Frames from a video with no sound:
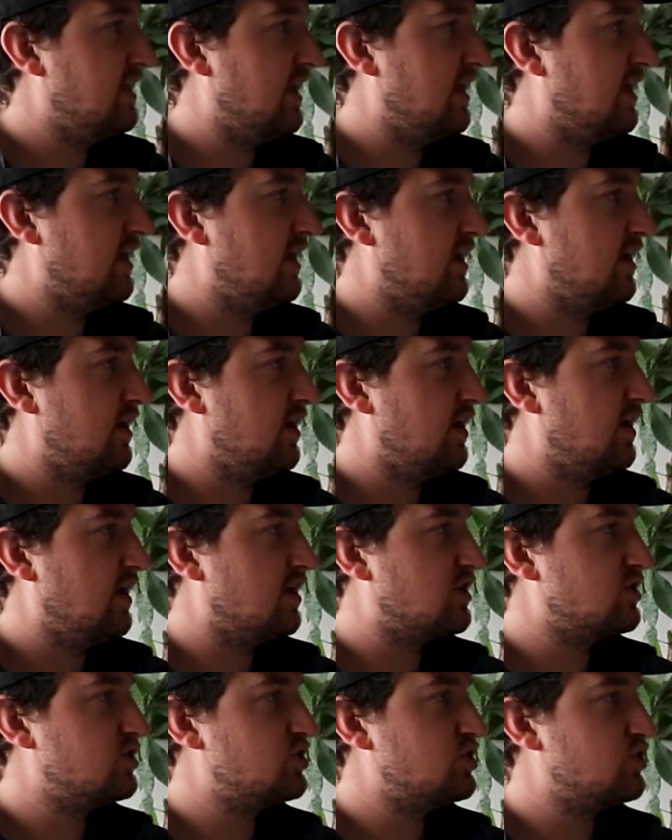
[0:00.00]
they
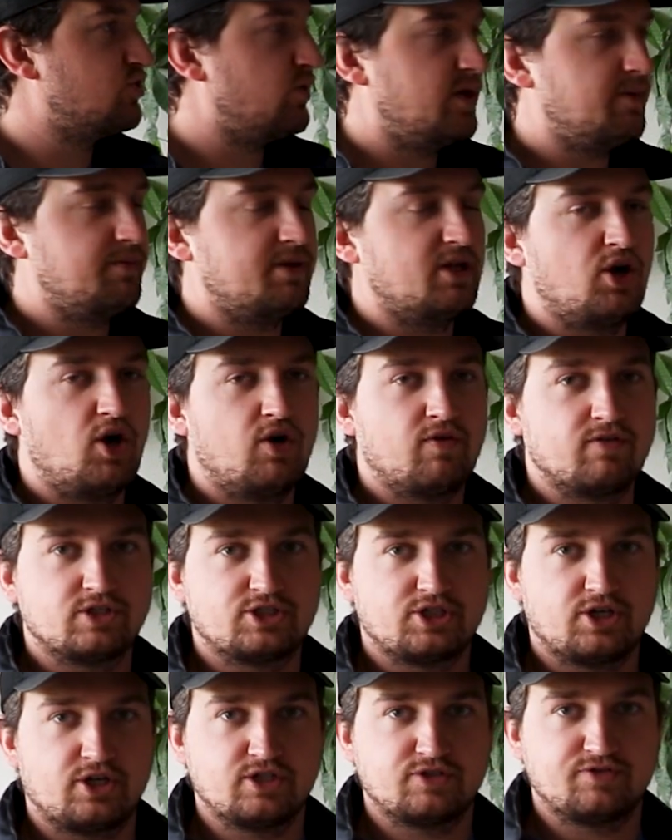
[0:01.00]
extremely
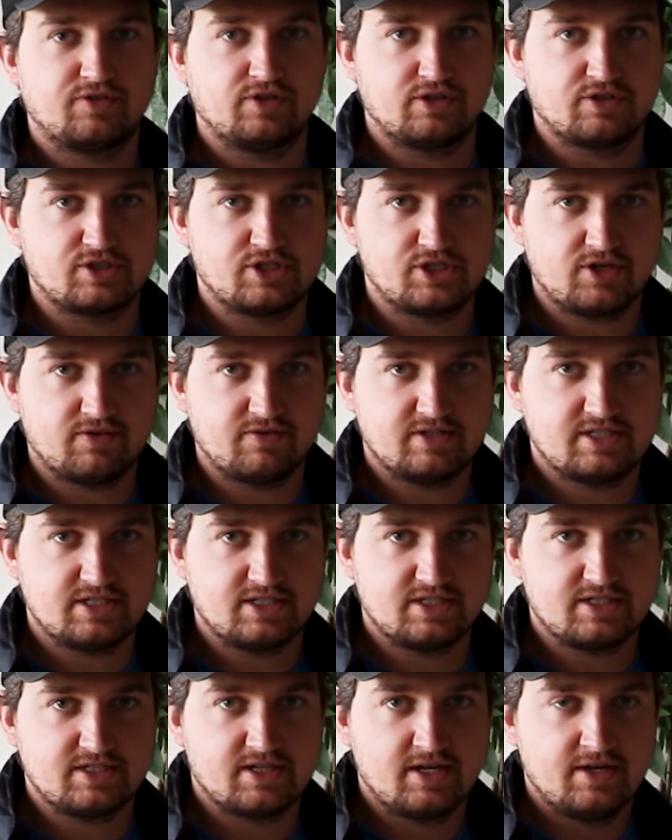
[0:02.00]
overcharge for their
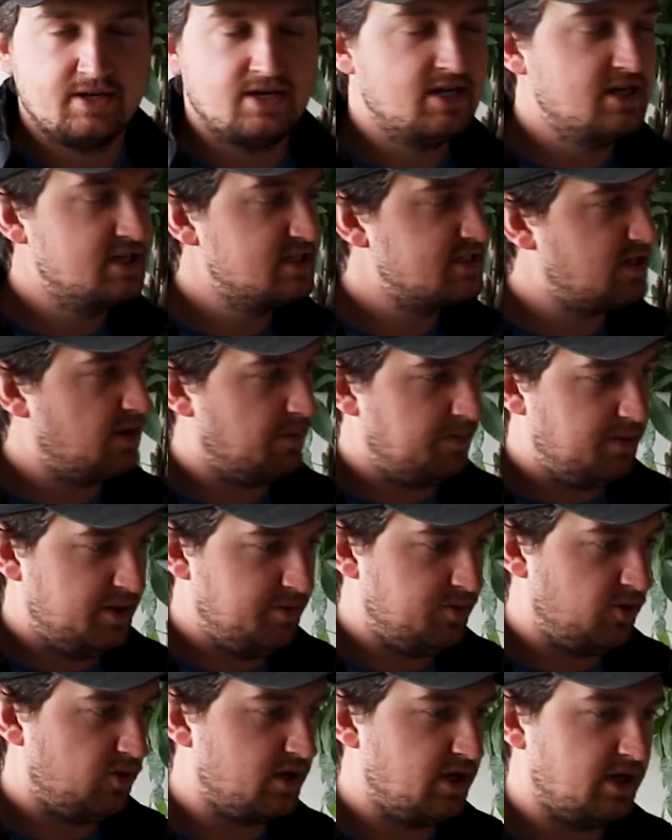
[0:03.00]
services. Some
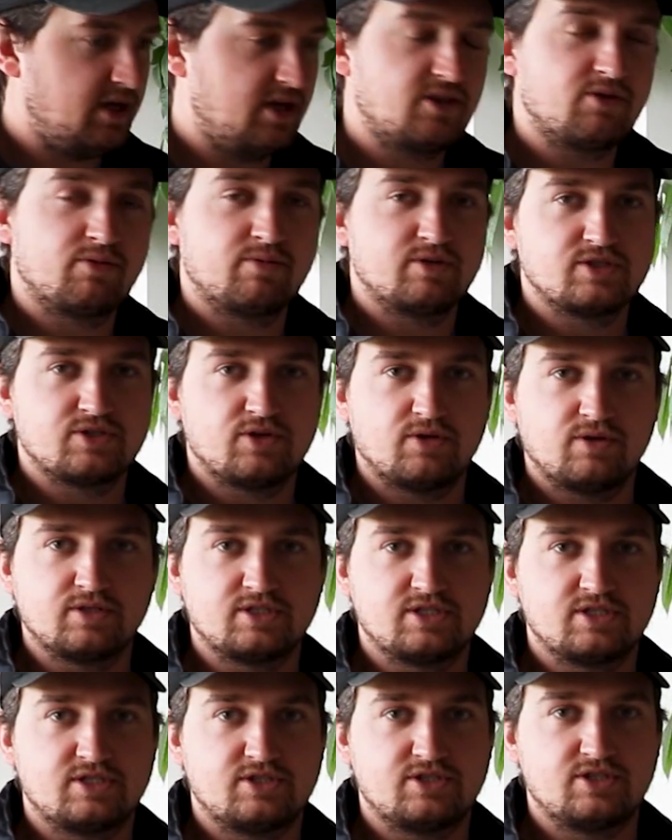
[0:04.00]
people can get the
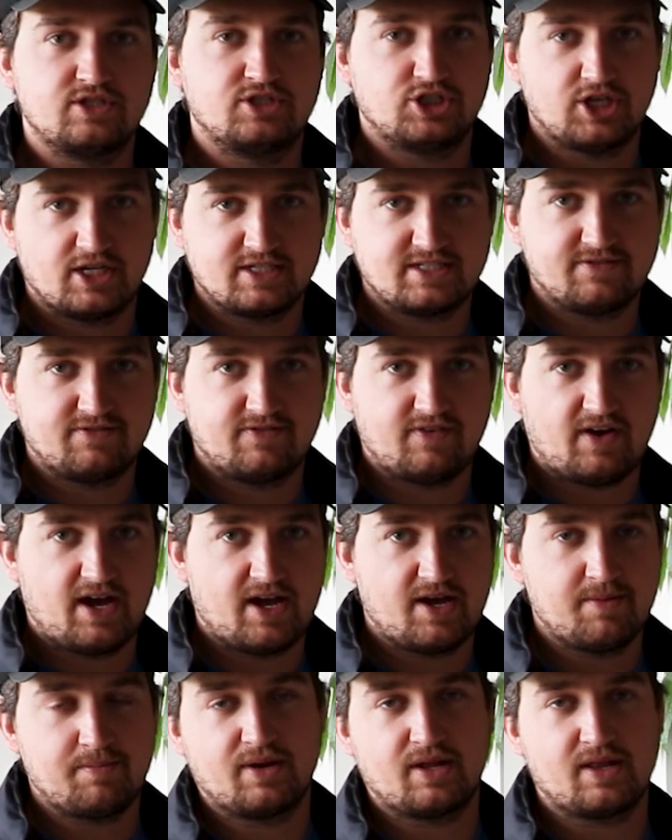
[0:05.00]
results to justify
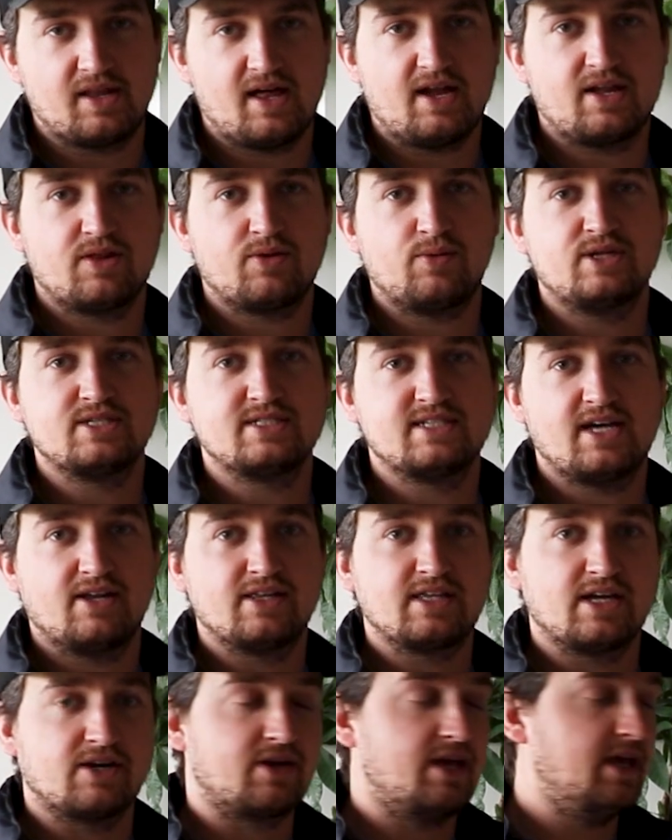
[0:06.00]
it, but a lot of the ones
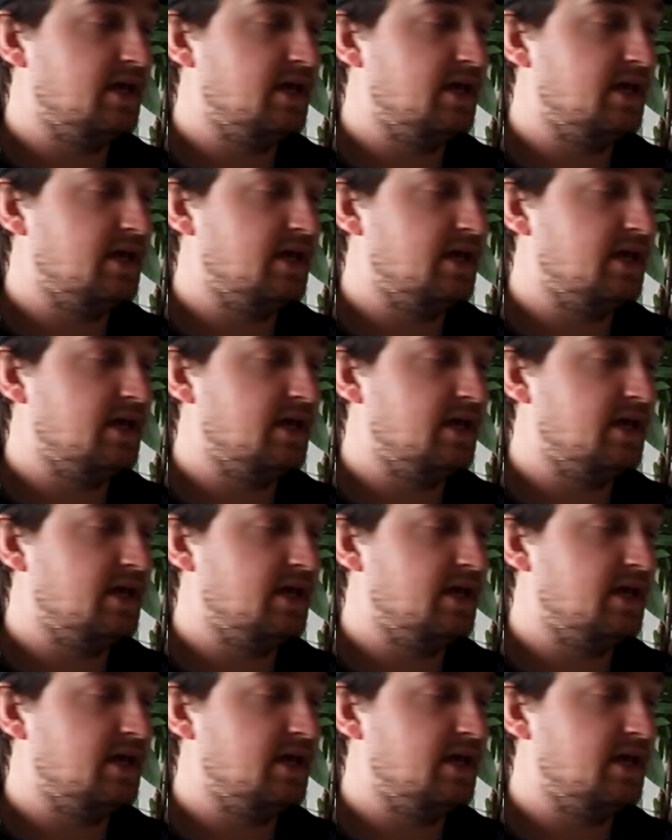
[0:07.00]
out there